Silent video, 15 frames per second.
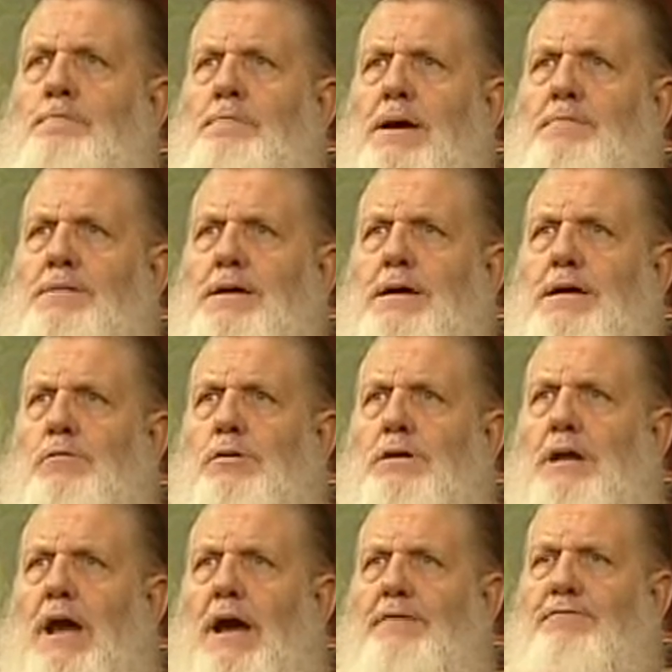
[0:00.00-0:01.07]
Maybe he
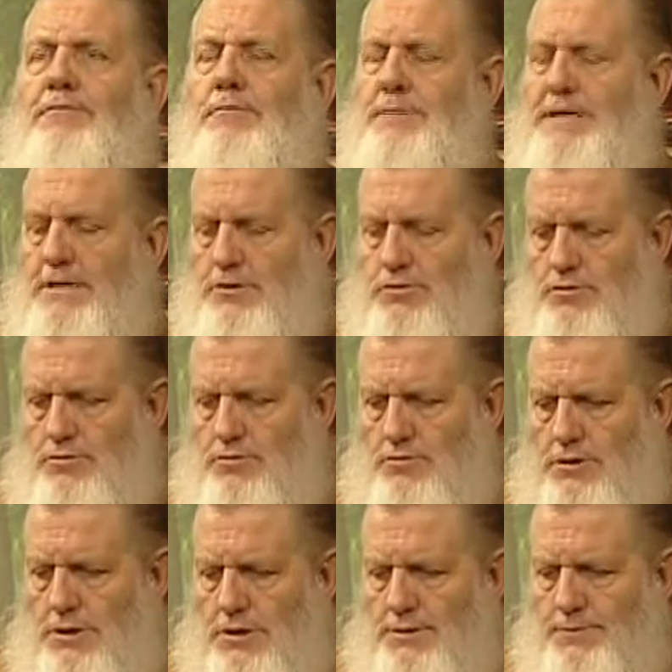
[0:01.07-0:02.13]
would like for me
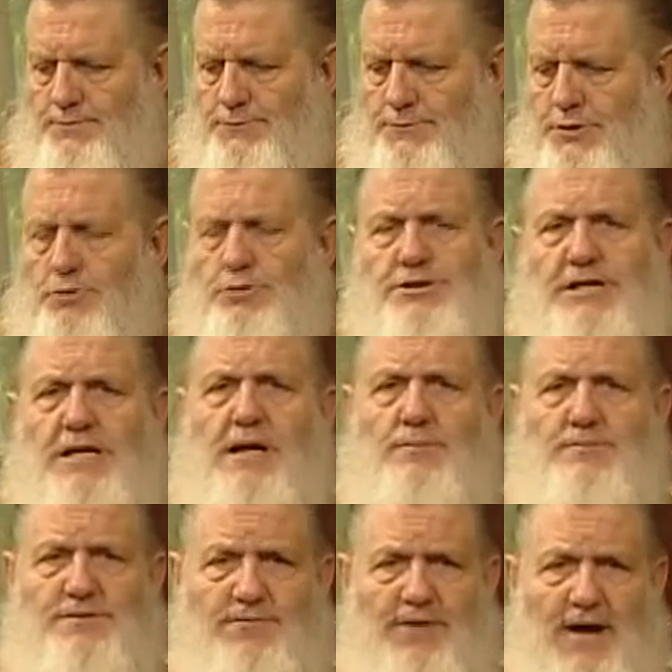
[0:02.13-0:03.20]
to do
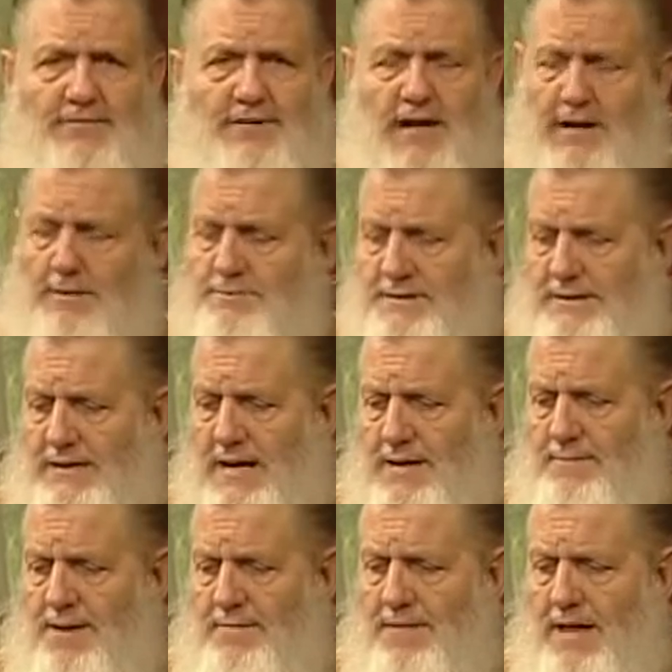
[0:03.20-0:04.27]
sit-ups 5 times a
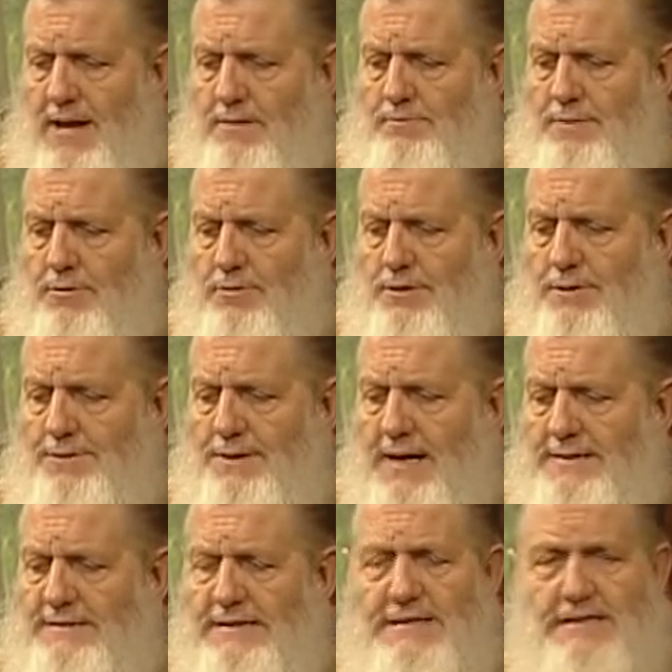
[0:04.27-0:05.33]
day. Maybe that would be real
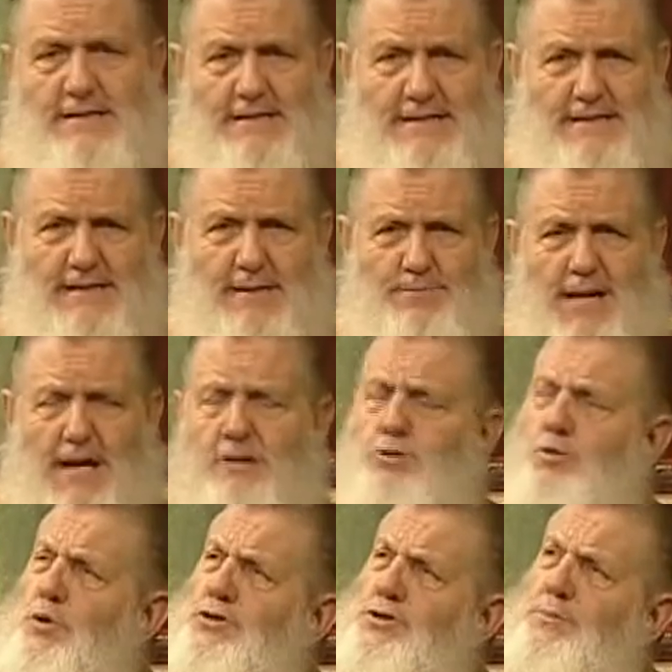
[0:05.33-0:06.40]
nice and he'll accept that
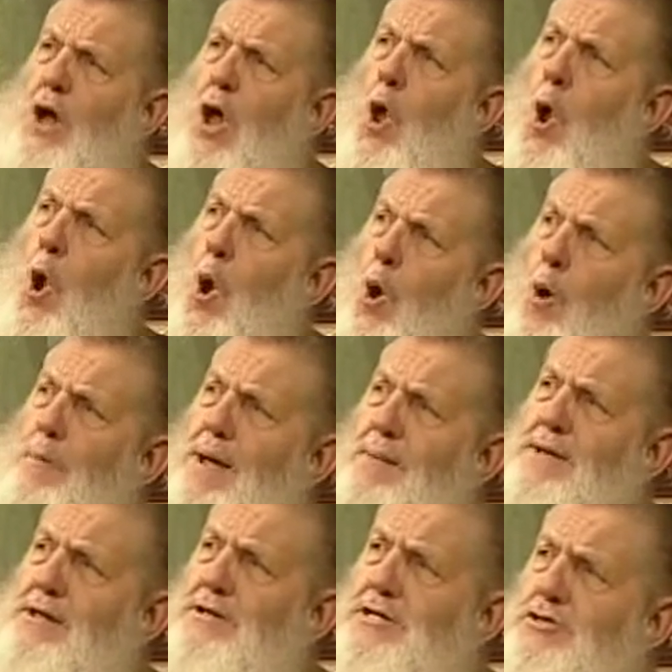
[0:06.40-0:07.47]
as worship. Or
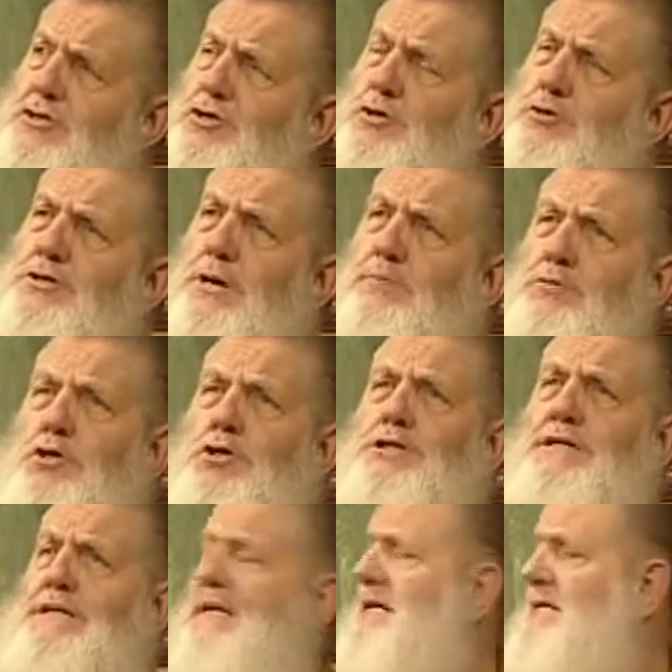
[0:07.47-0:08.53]
maybe just do some
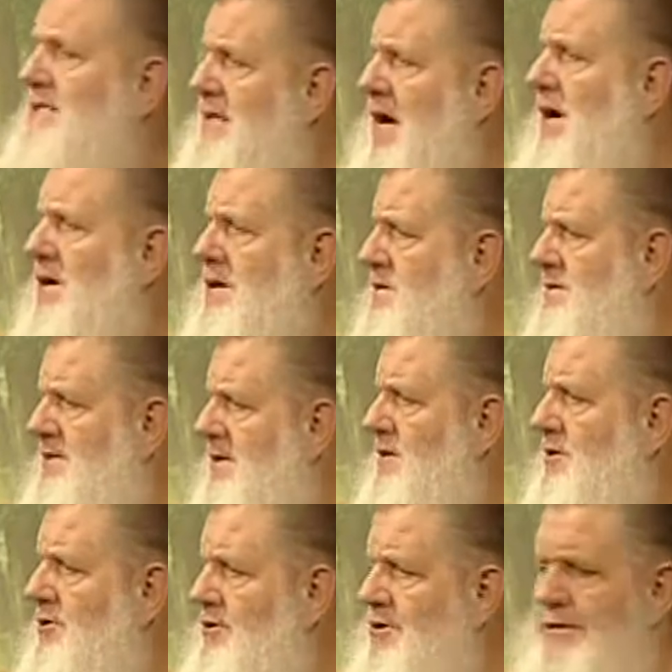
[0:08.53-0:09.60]
good deeds. I
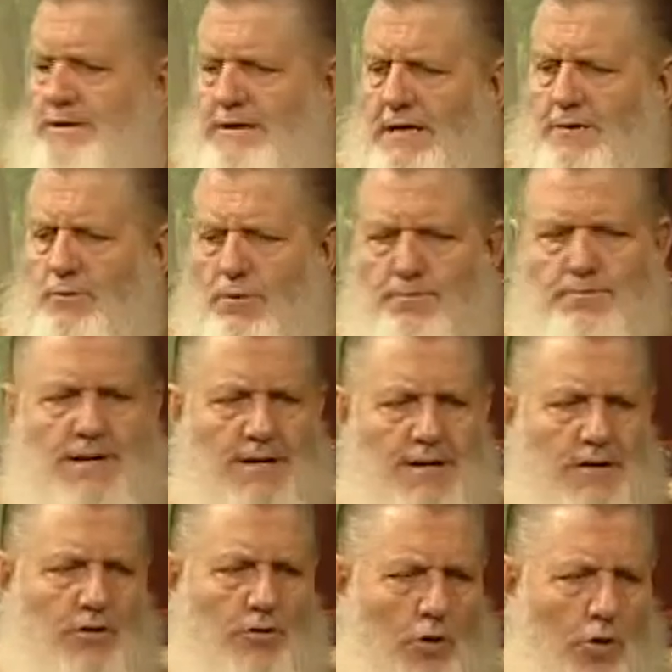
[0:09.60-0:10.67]
think a good deed would
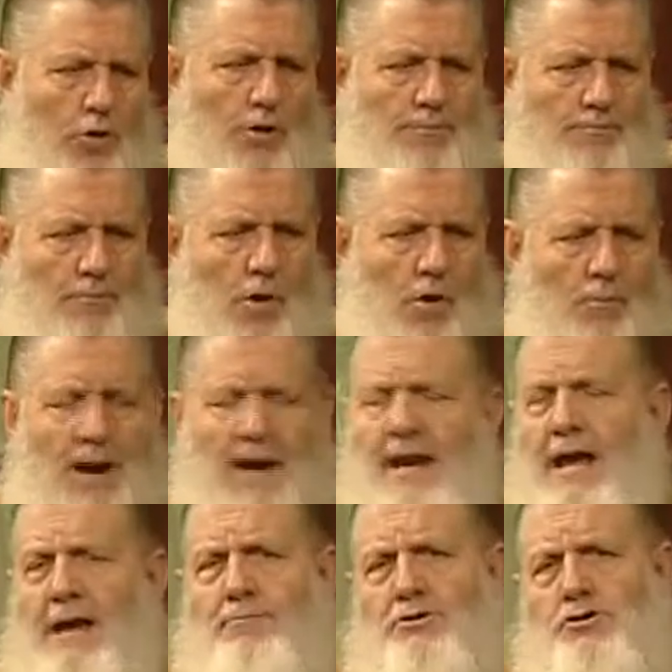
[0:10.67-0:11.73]
mean to go and mow my
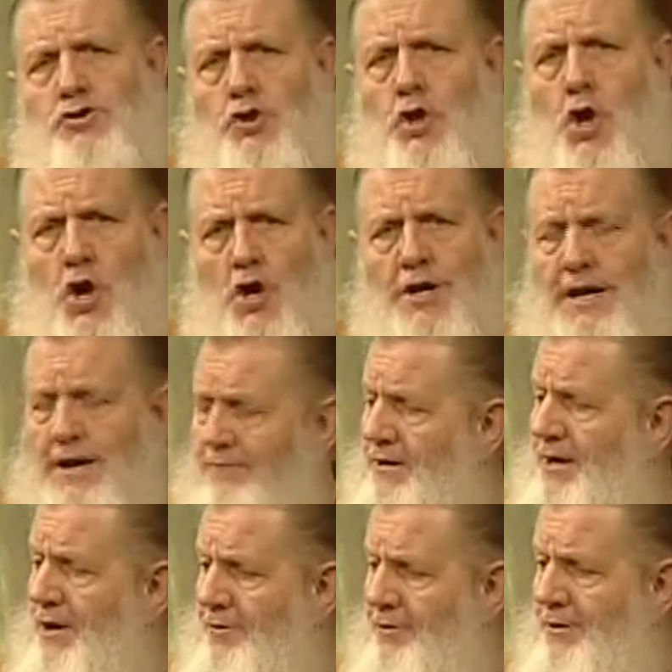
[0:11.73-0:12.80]
neighbor's lawn
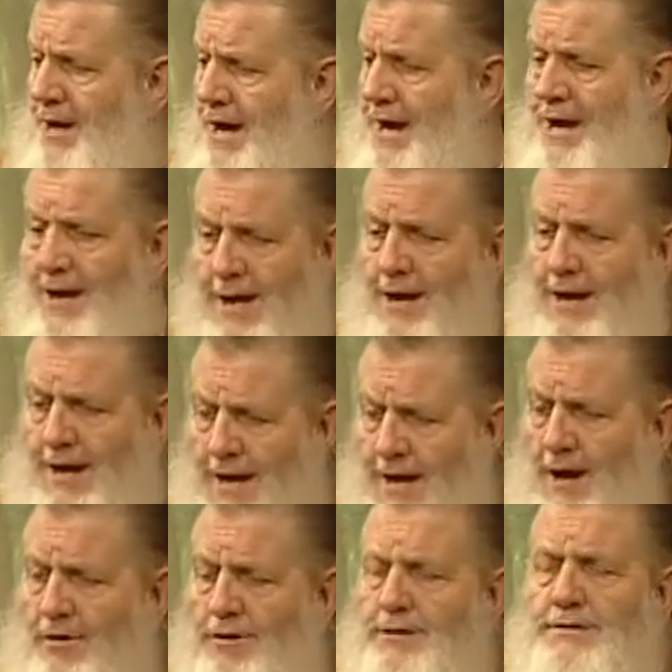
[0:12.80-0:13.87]
every other day.
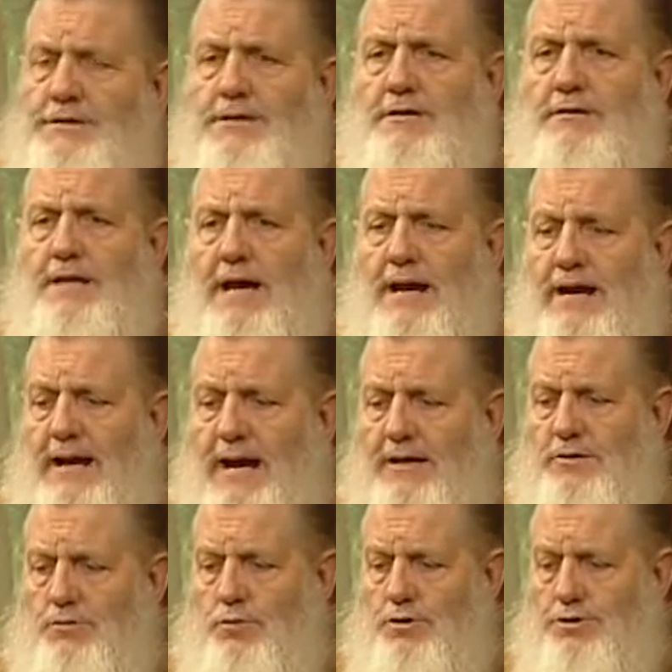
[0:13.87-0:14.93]
And I'll consider that an
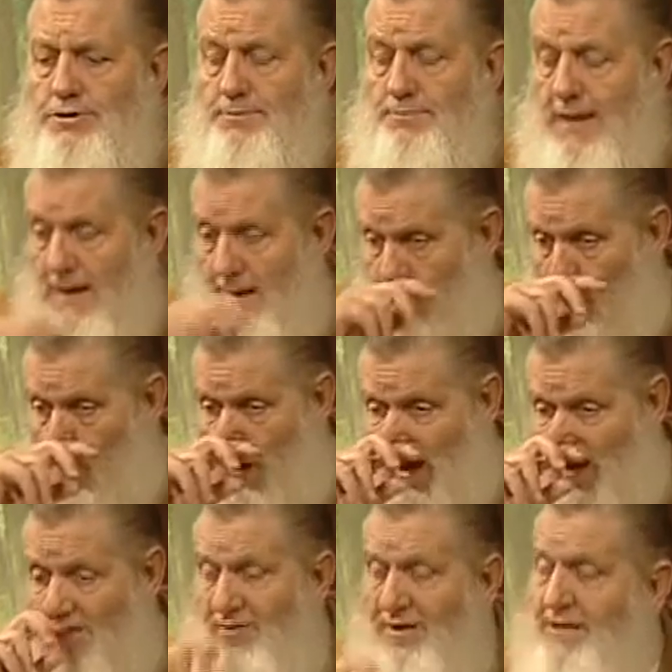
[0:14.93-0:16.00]
act of worship. And
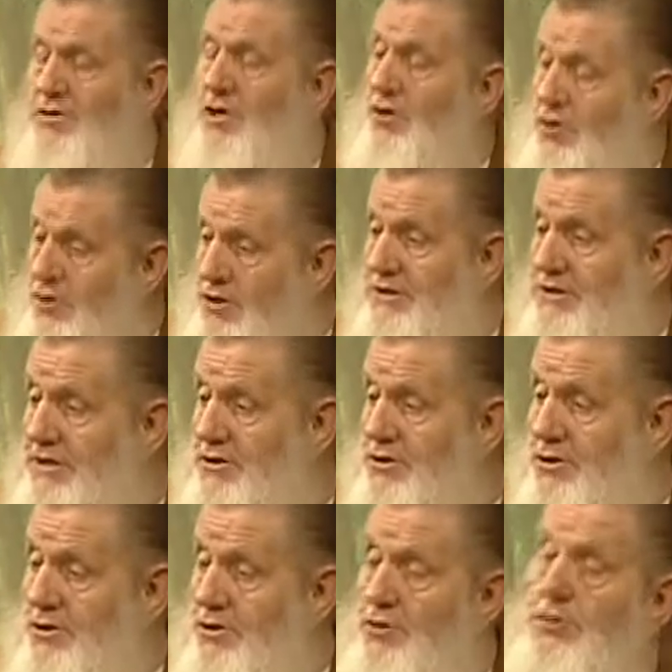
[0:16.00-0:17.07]
well, these are good
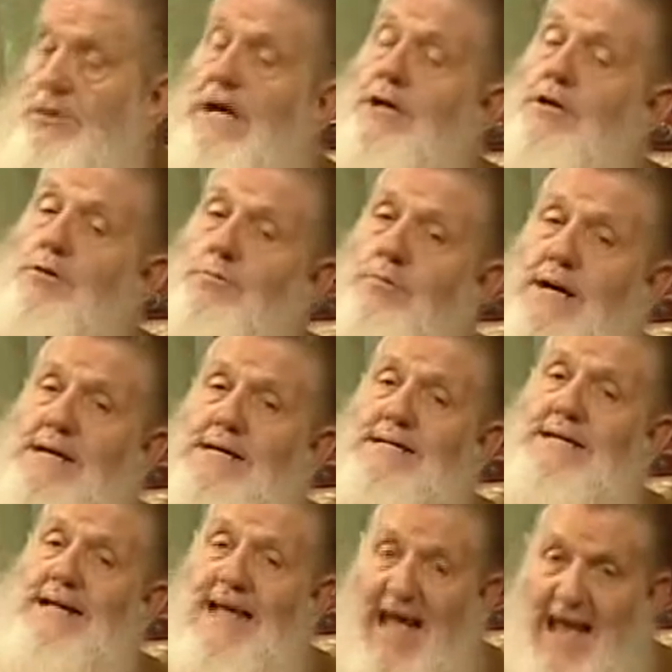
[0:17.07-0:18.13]
things to do and you might
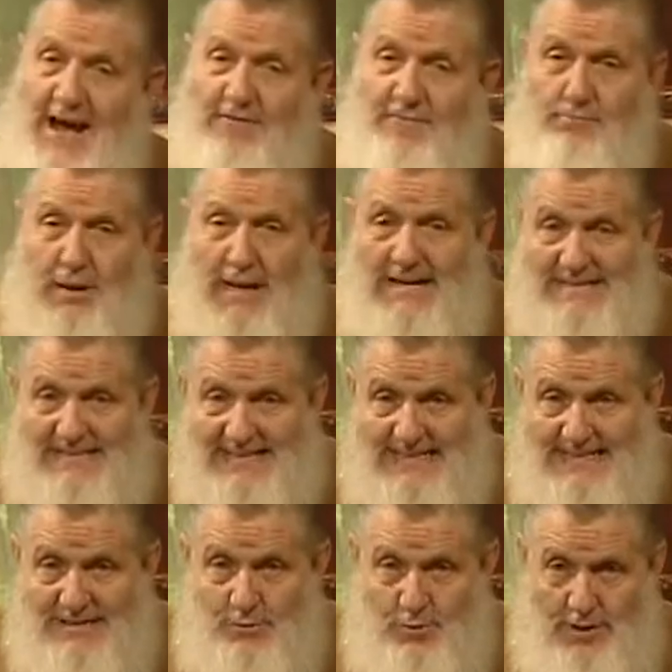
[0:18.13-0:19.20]
have
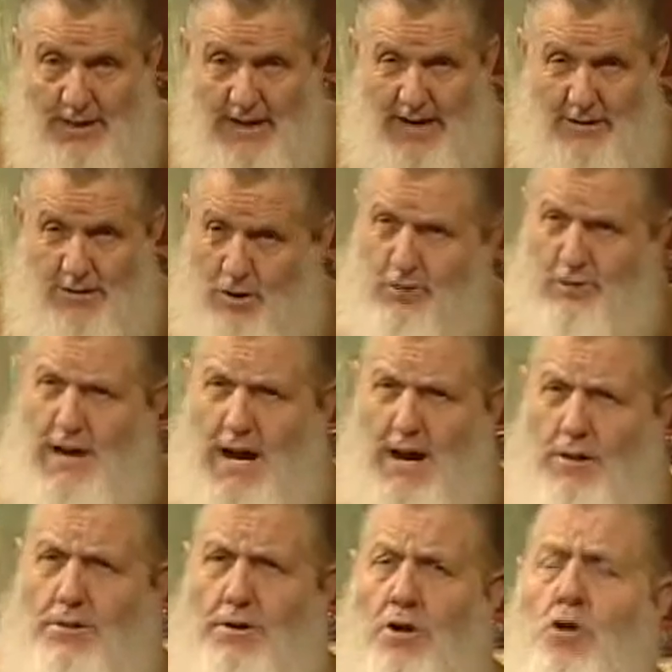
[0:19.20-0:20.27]
blessings with that, no
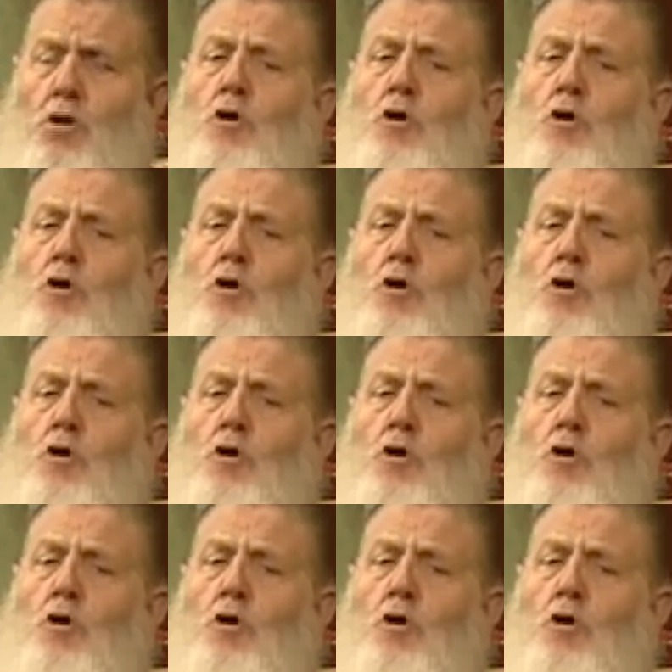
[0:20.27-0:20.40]
doubt.